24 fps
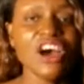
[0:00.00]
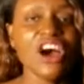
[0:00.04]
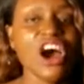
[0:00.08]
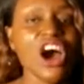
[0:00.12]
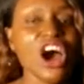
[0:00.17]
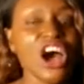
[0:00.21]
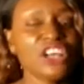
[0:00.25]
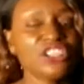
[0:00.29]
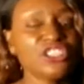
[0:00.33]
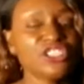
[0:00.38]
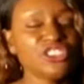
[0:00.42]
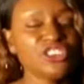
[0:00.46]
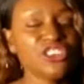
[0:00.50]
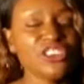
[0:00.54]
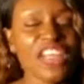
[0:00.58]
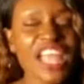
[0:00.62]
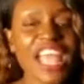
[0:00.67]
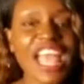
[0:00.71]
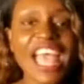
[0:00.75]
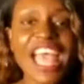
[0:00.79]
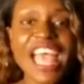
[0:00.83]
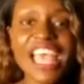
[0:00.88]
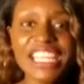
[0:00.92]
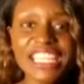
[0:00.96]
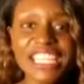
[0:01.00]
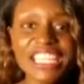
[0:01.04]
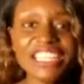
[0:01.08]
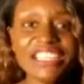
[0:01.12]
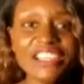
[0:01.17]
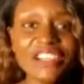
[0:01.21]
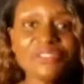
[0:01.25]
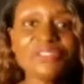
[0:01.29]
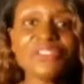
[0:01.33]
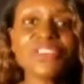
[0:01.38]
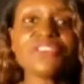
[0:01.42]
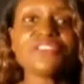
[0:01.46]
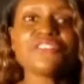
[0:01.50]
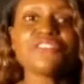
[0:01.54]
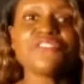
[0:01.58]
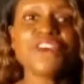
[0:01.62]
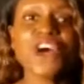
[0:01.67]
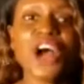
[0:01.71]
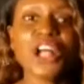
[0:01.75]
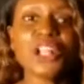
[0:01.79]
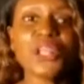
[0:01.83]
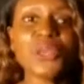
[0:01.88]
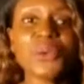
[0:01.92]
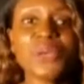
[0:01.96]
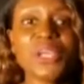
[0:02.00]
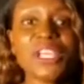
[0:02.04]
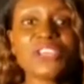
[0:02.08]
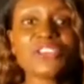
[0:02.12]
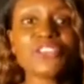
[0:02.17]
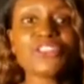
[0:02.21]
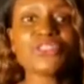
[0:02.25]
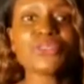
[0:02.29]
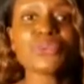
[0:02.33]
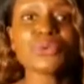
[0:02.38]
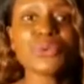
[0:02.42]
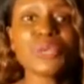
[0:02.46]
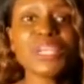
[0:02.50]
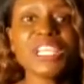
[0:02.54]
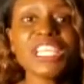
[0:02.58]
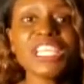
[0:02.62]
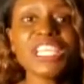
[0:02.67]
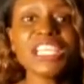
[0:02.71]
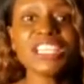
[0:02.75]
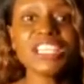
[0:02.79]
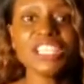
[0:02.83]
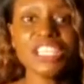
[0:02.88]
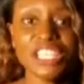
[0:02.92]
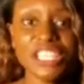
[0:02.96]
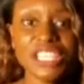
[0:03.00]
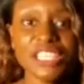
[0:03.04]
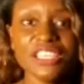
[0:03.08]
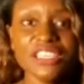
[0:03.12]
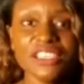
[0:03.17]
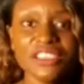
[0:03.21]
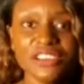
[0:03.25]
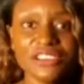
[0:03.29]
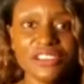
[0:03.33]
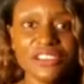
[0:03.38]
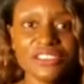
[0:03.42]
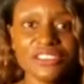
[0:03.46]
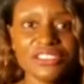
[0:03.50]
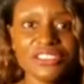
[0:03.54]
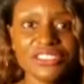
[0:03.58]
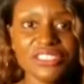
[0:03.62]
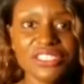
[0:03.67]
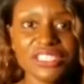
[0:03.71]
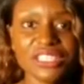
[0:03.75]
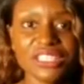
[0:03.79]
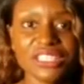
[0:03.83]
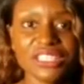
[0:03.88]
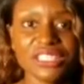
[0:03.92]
under any of the following 3 years,